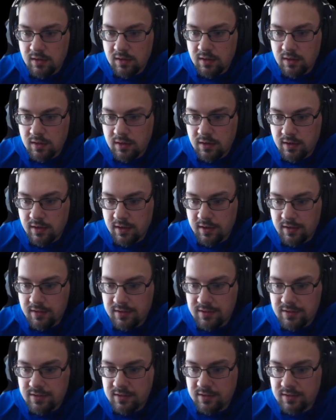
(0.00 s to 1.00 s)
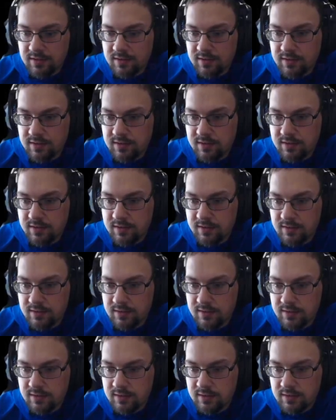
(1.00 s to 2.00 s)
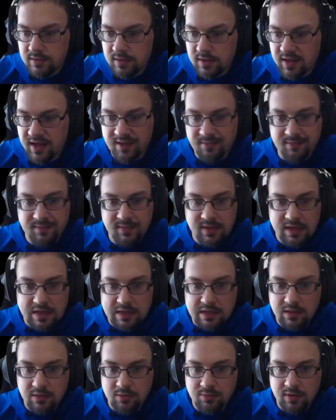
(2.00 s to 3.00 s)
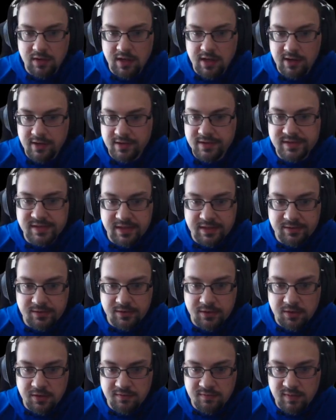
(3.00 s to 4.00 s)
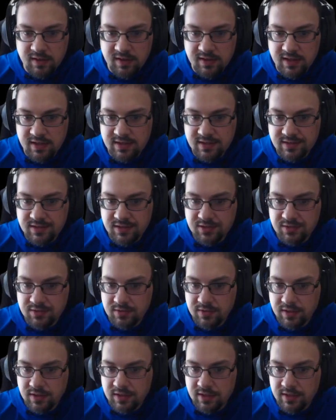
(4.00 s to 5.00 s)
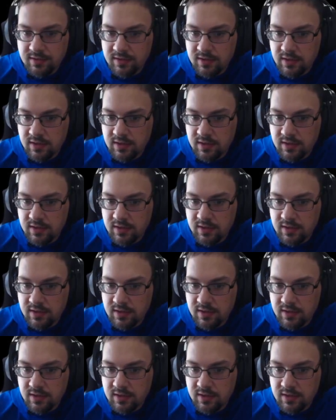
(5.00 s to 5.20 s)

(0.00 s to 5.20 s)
Alright. I'm not going to rehire Sandra. I've made that decision right now.